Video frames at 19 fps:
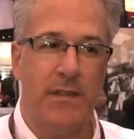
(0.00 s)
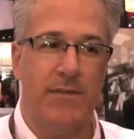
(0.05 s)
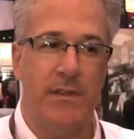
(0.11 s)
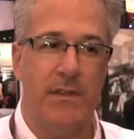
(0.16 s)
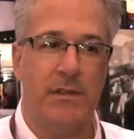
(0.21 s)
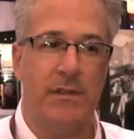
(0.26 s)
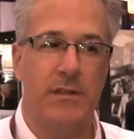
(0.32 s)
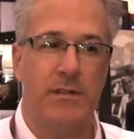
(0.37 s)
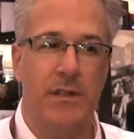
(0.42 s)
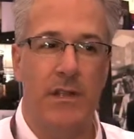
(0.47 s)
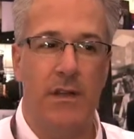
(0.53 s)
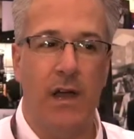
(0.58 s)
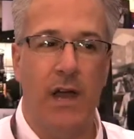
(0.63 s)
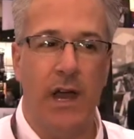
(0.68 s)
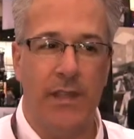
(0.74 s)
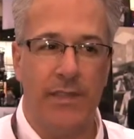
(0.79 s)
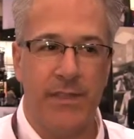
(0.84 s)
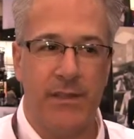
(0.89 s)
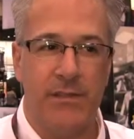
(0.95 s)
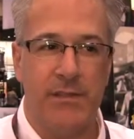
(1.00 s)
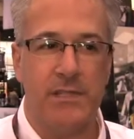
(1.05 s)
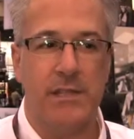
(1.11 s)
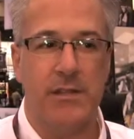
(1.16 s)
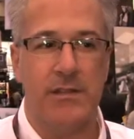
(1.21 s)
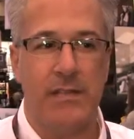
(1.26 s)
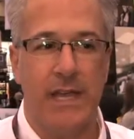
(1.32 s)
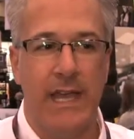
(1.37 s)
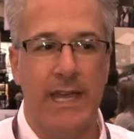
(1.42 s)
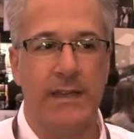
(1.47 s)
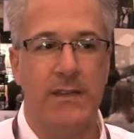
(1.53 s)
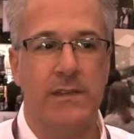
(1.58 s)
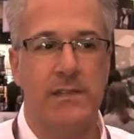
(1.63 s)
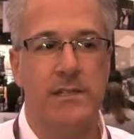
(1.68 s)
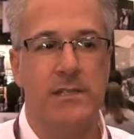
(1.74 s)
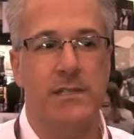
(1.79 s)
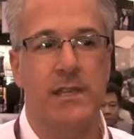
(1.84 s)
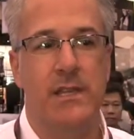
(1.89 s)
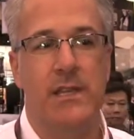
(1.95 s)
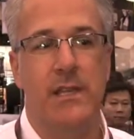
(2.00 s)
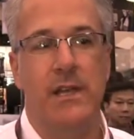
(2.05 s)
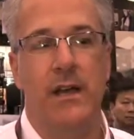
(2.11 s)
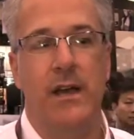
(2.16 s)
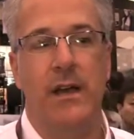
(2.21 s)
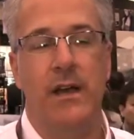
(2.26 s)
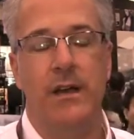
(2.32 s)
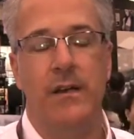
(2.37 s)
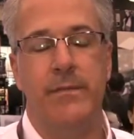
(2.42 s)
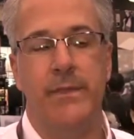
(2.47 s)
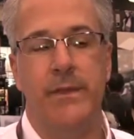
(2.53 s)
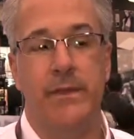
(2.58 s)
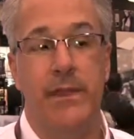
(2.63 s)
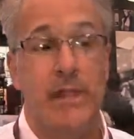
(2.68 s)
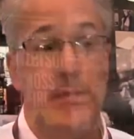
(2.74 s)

of their authors, their titles. Um, their